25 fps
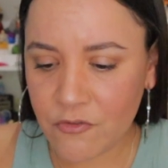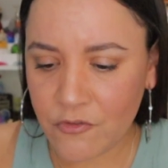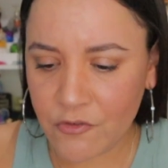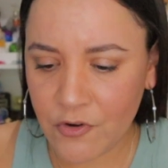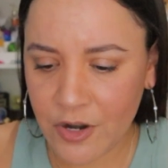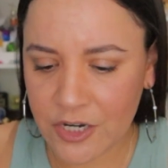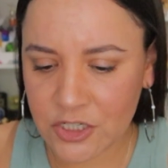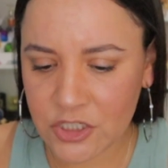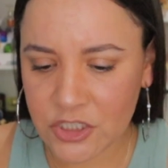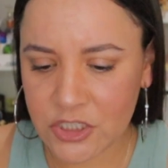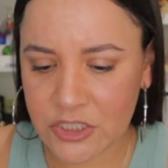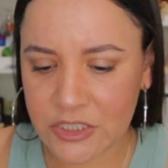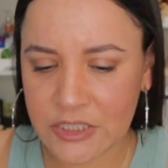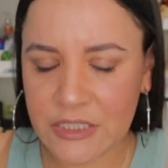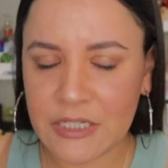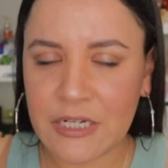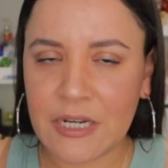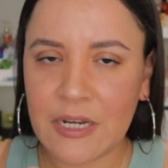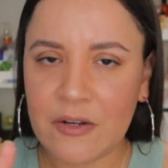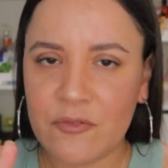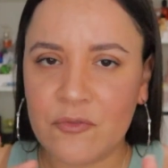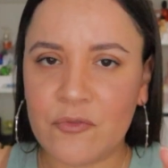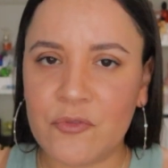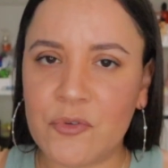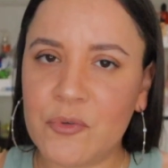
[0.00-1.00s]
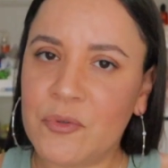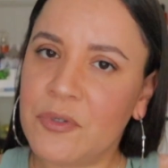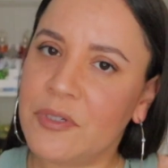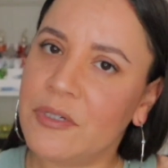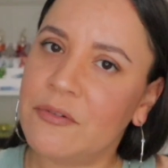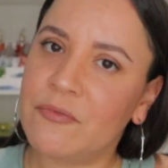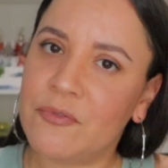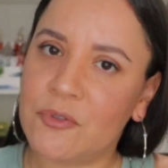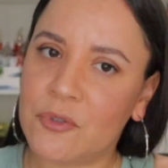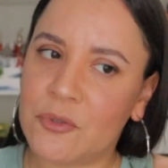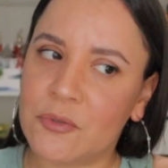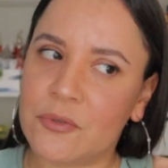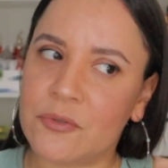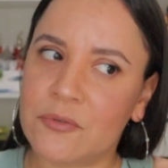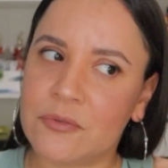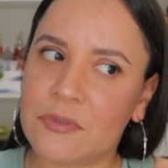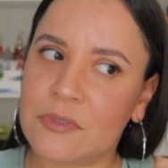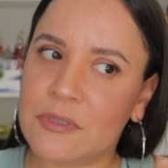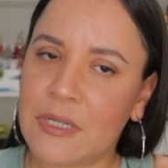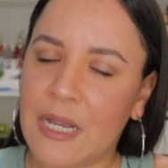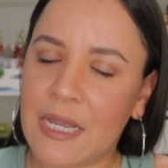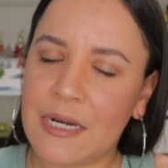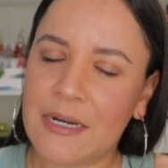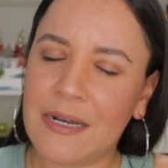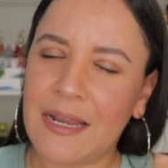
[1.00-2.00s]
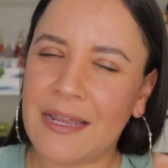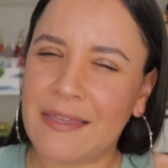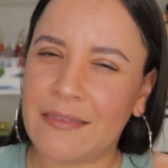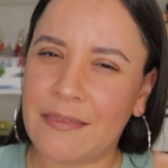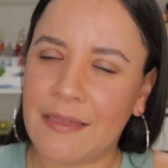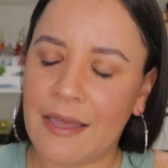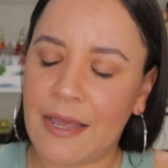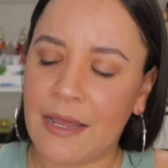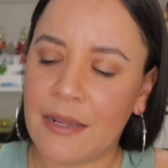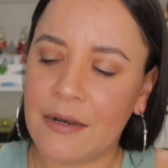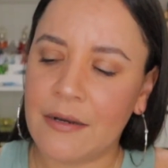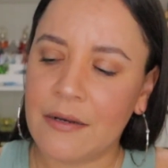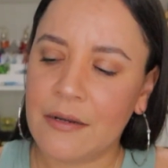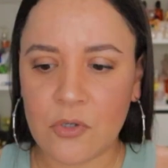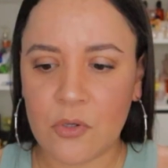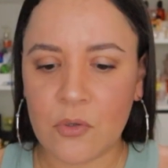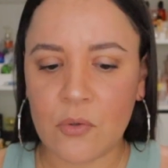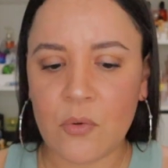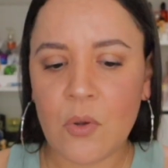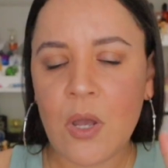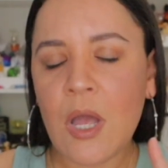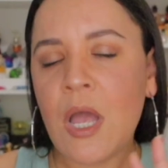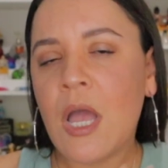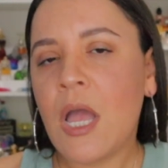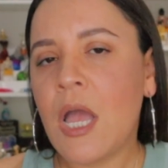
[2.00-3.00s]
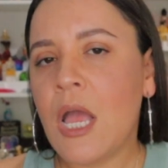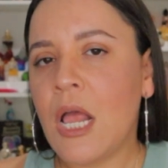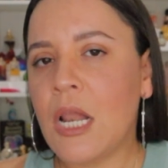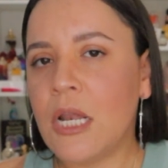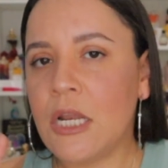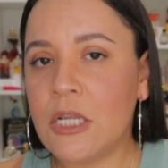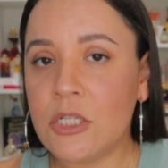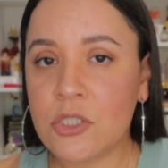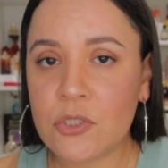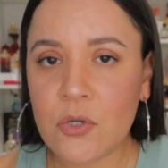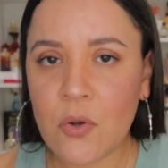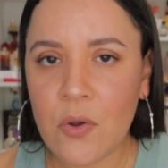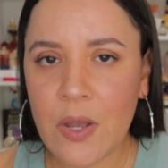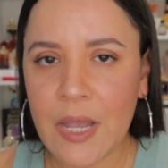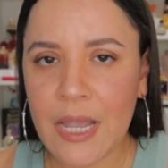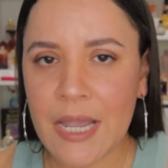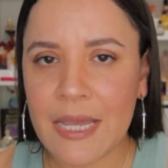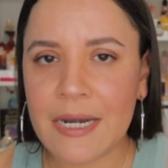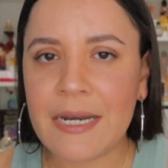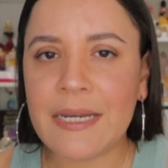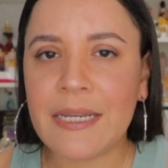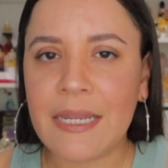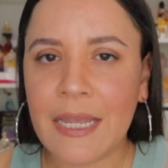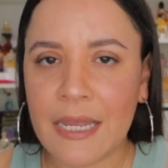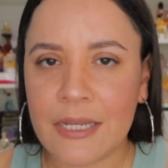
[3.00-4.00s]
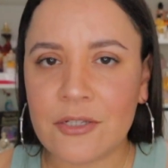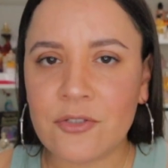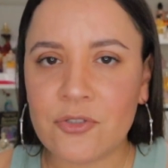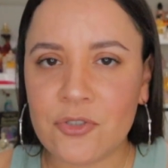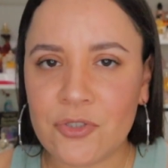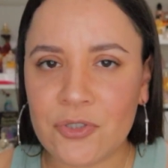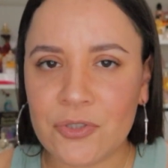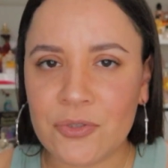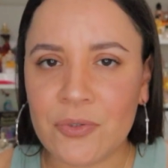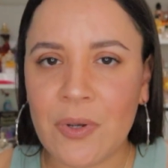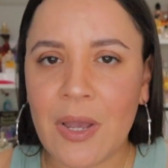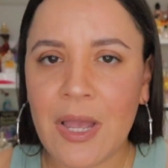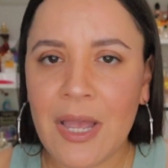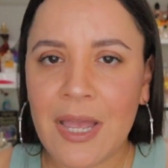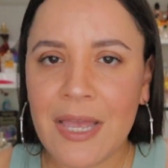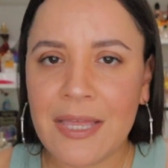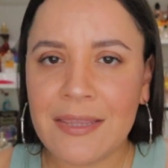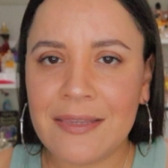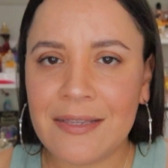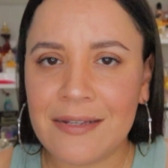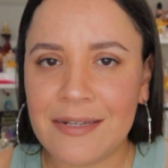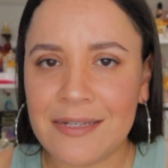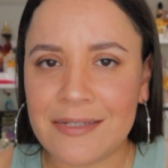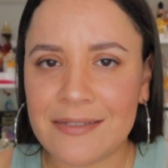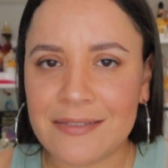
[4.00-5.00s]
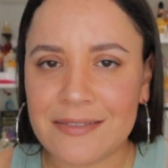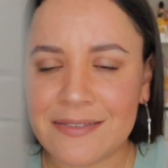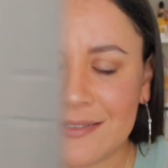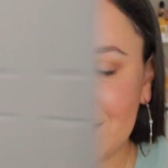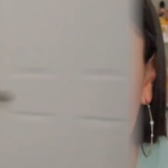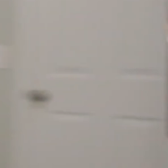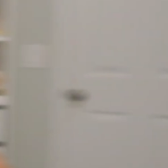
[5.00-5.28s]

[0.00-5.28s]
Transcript: freshy and fruity florals, kind of like that. So let's go ahead and get into the list.